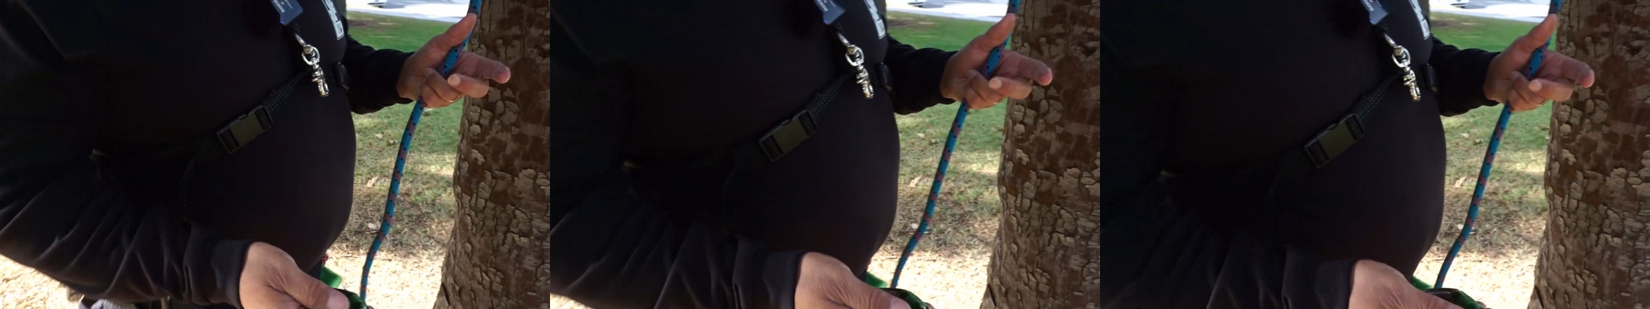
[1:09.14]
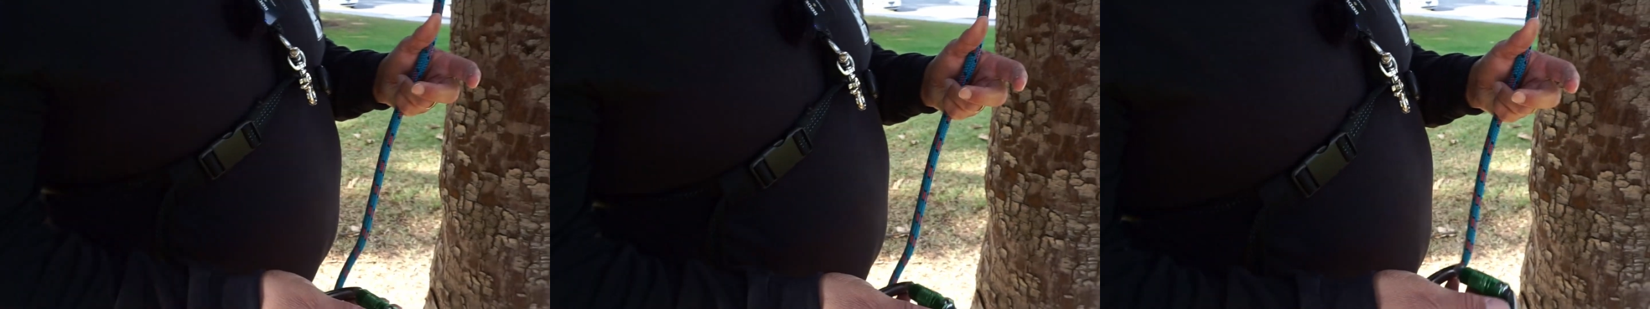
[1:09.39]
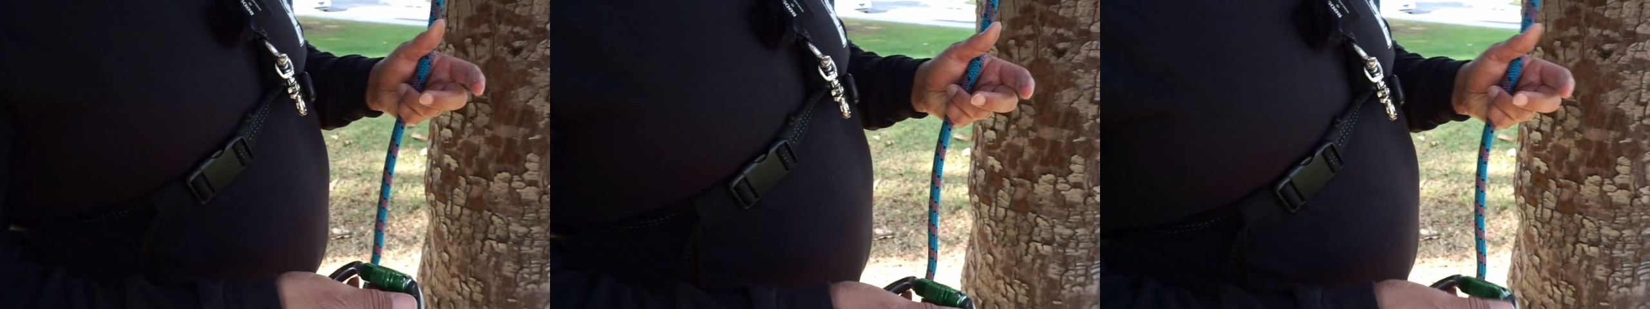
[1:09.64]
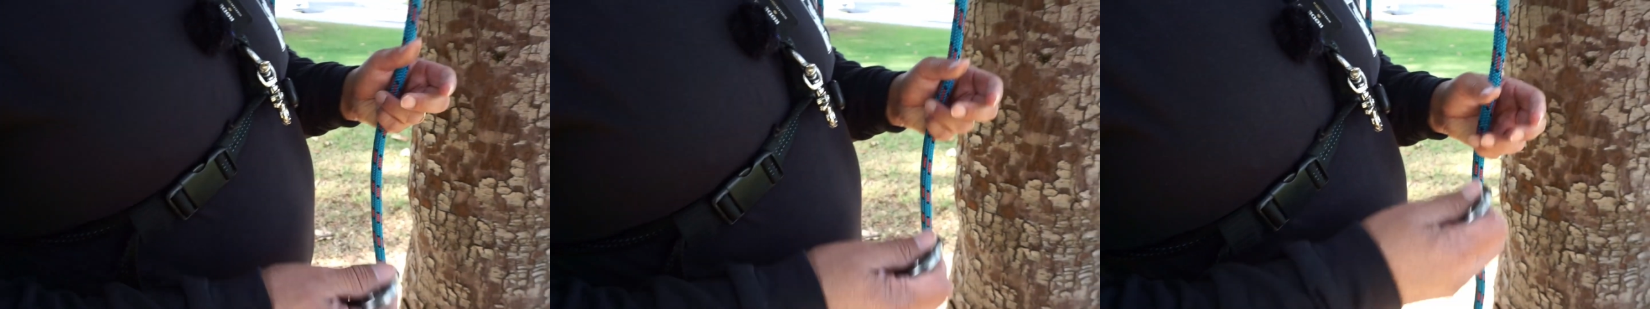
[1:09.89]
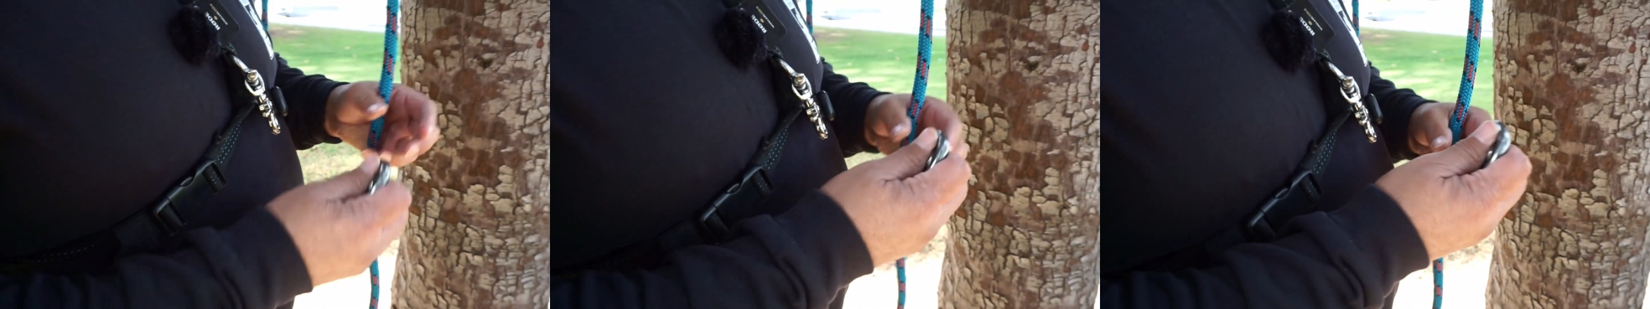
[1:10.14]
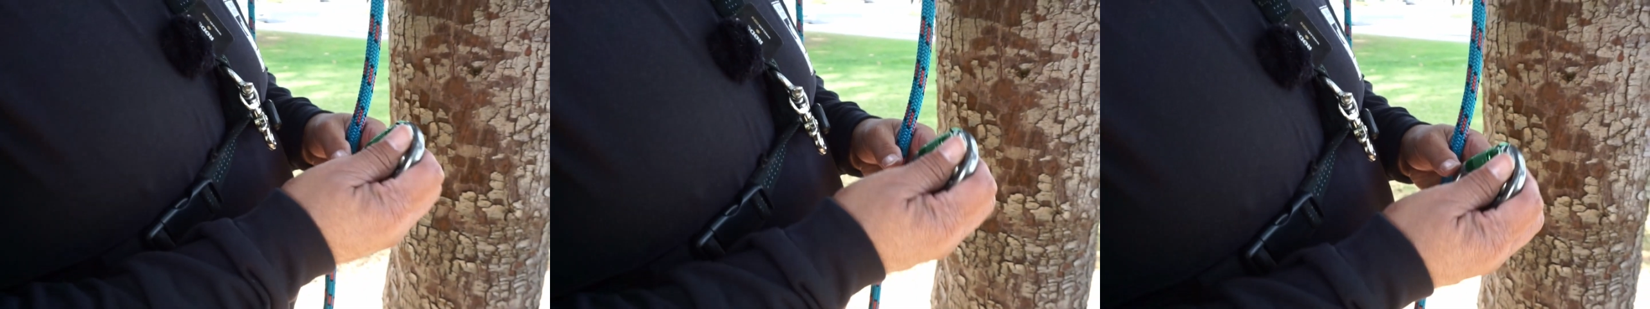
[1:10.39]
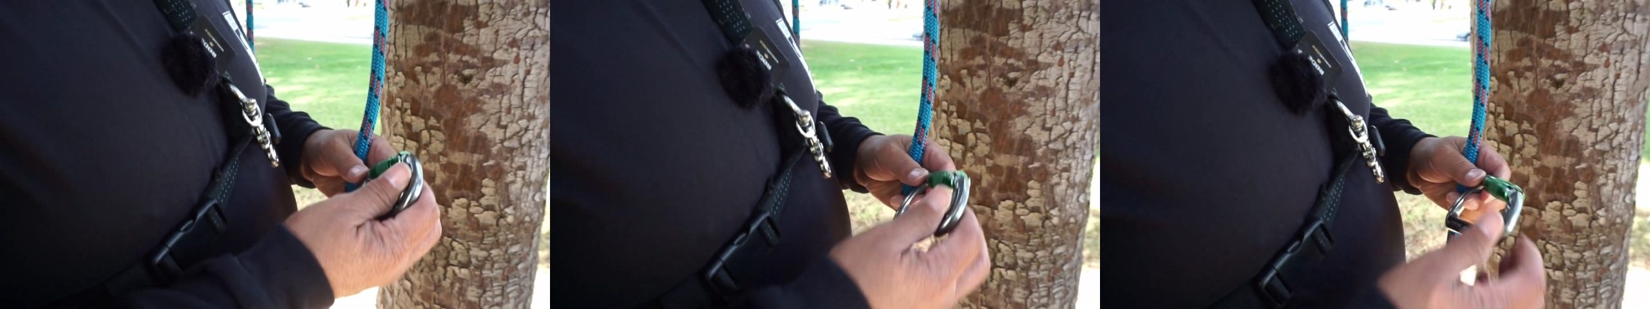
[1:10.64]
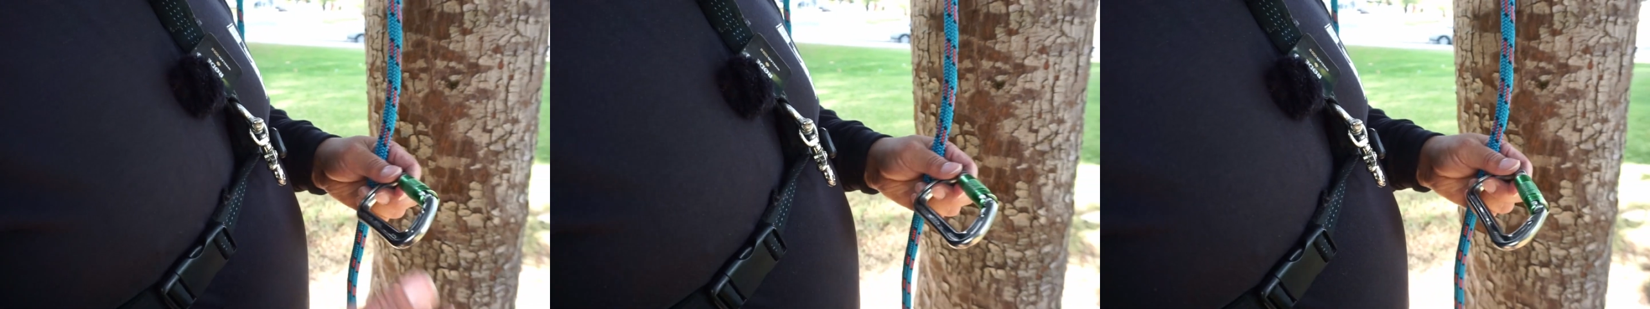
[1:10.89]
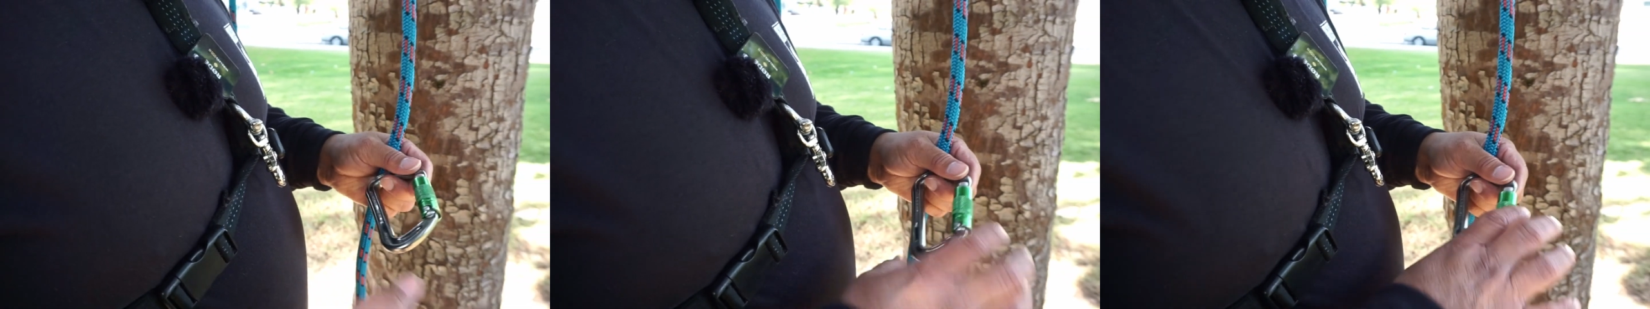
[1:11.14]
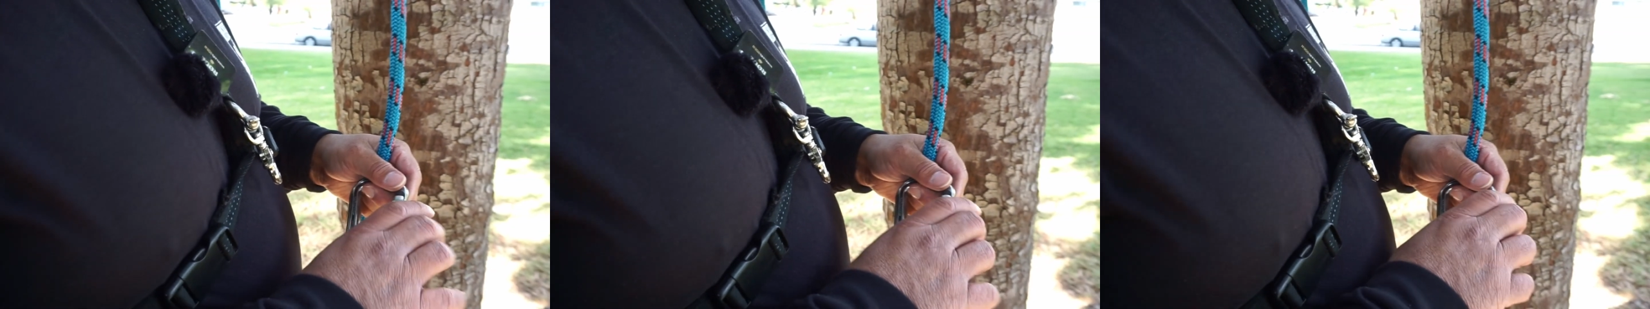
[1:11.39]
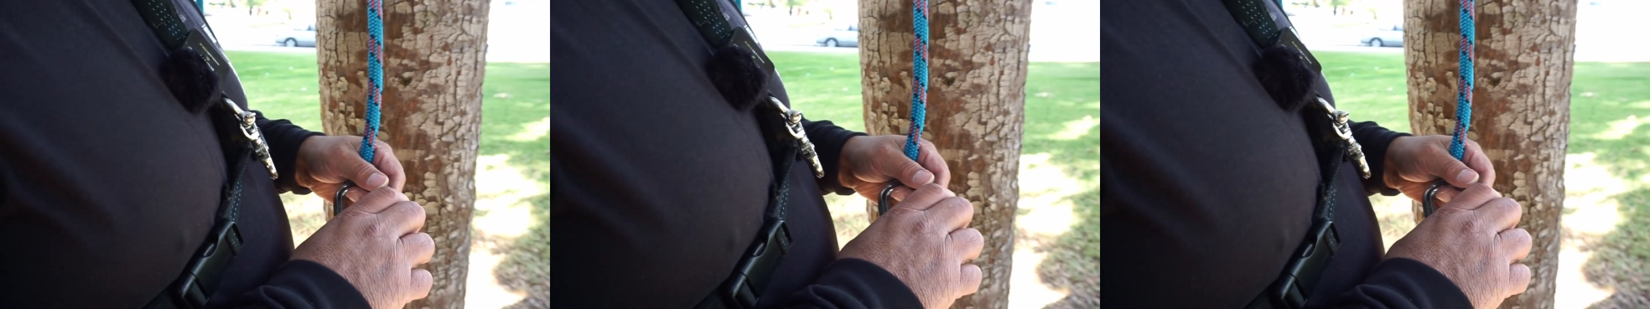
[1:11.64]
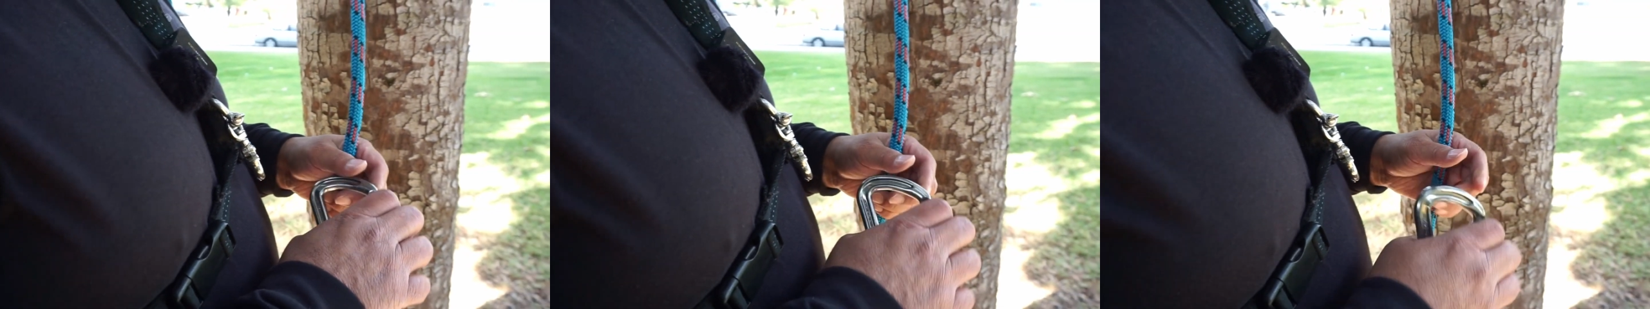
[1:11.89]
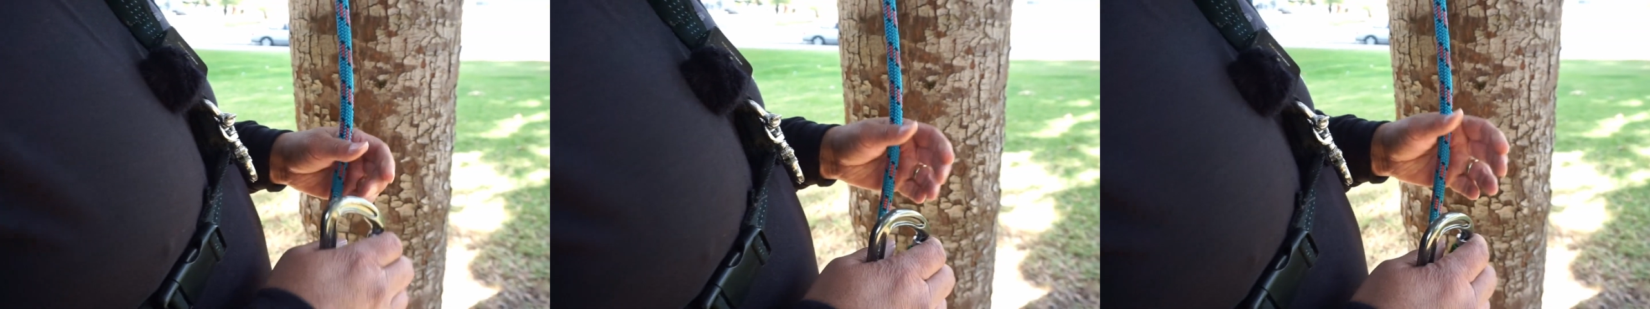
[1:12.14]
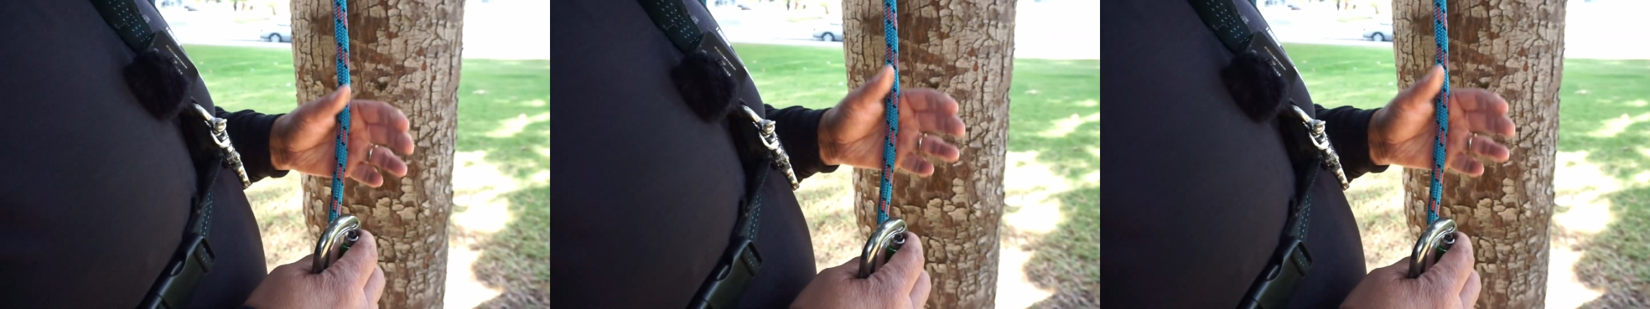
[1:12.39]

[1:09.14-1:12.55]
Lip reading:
[unreadable: no face in view]